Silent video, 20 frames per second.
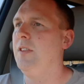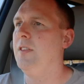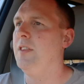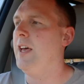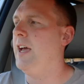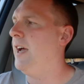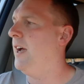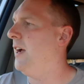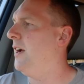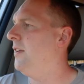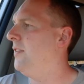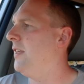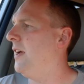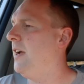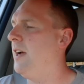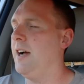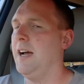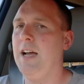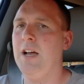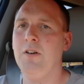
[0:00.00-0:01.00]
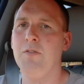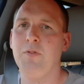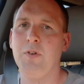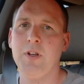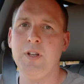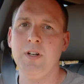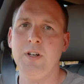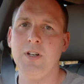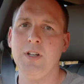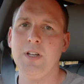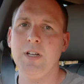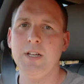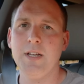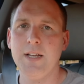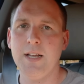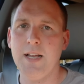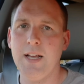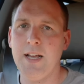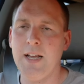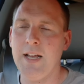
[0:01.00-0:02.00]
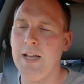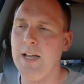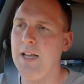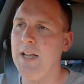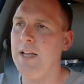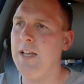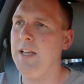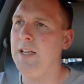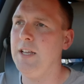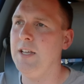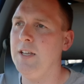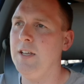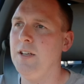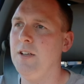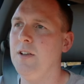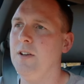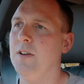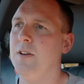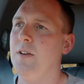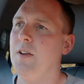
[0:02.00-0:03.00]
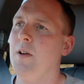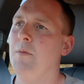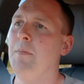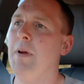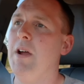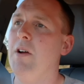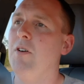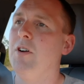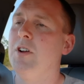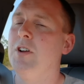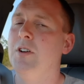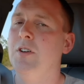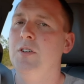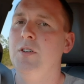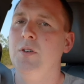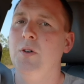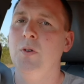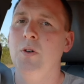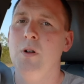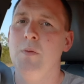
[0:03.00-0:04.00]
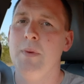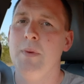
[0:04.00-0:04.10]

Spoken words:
There they are having a all-American